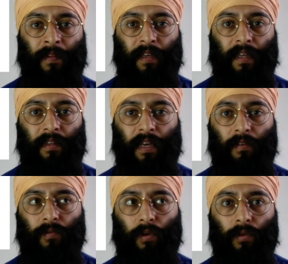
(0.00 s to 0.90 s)
and
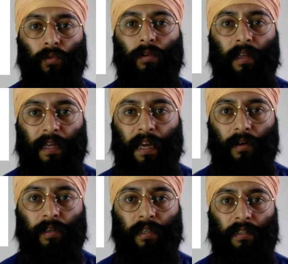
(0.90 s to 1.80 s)
therefore in all other
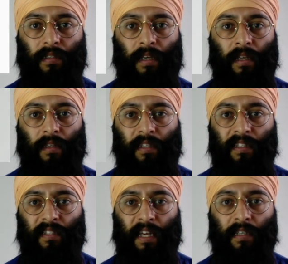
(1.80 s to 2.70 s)
areas the
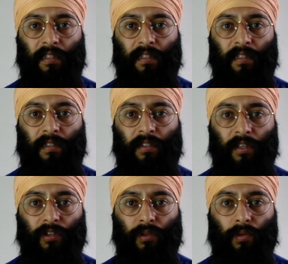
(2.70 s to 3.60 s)
standard
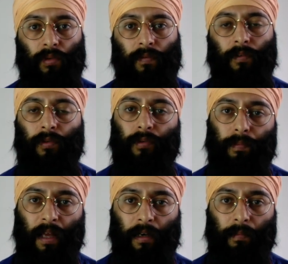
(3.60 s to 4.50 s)
surgical fluid
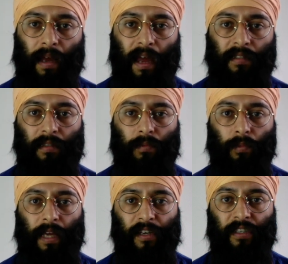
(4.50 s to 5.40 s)
repellent mask
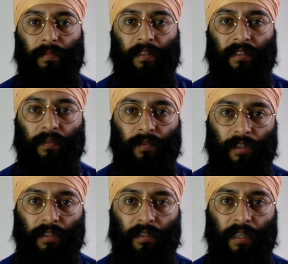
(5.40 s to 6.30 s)
would actually be
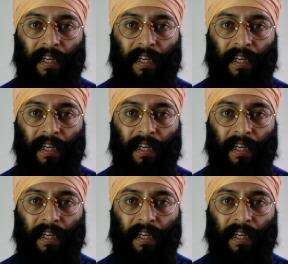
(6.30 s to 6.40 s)
sufficient,